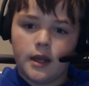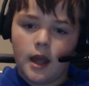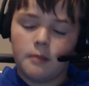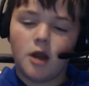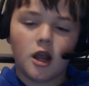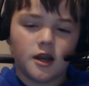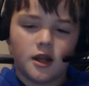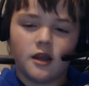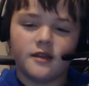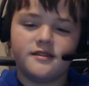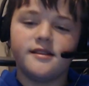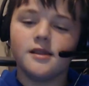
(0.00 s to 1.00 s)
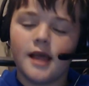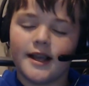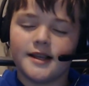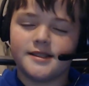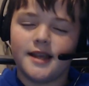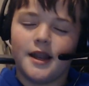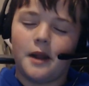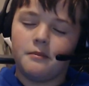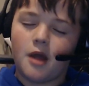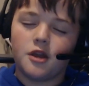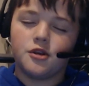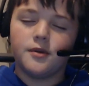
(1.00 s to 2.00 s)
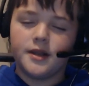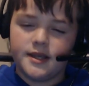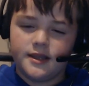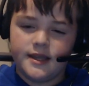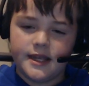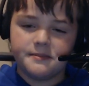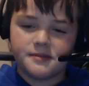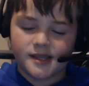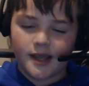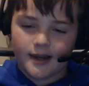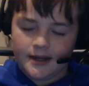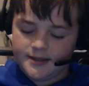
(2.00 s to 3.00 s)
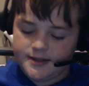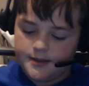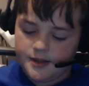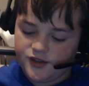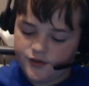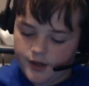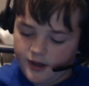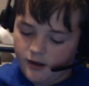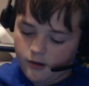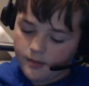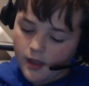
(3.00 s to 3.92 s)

gonna get, like I said, I'm not doing deep settings in this video,